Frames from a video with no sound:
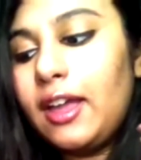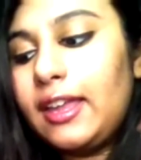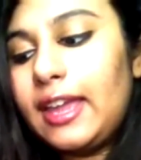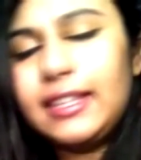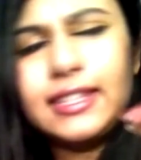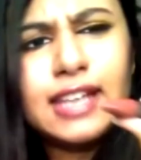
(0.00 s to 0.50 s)

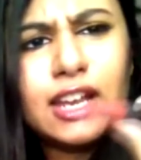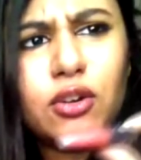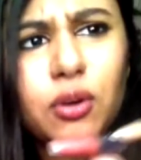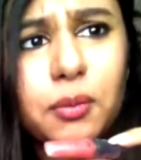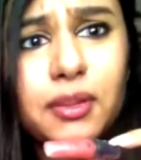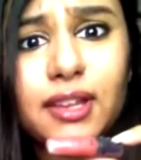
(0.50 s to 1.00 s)
yeah it's not
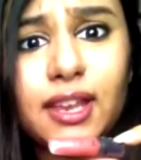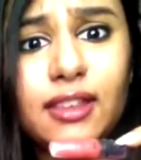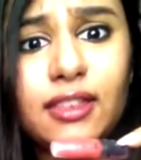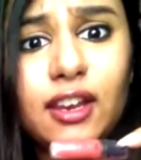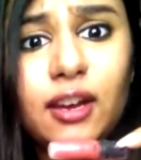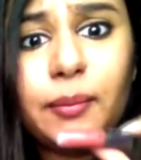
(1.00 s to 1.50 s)
normally
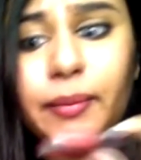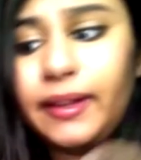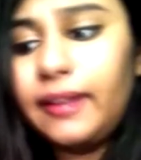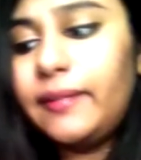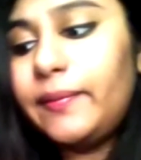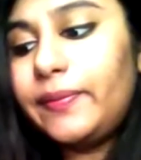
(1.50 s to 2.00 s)
in there
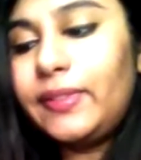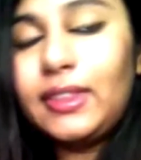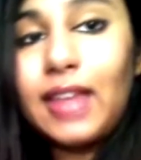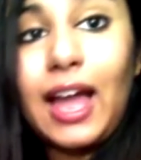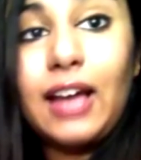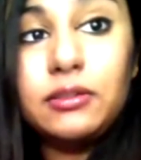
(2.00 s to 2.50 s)
but
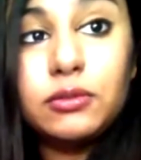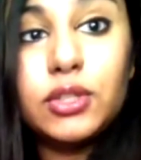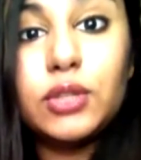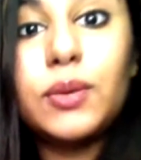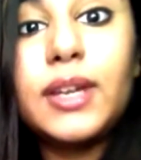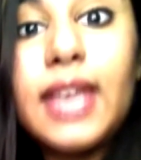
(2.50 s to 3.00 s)
that
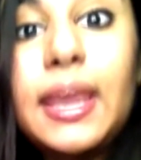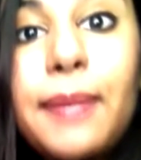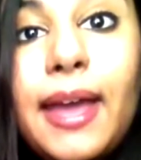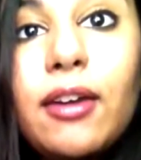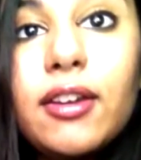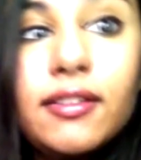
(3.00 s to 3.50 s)
was what came out of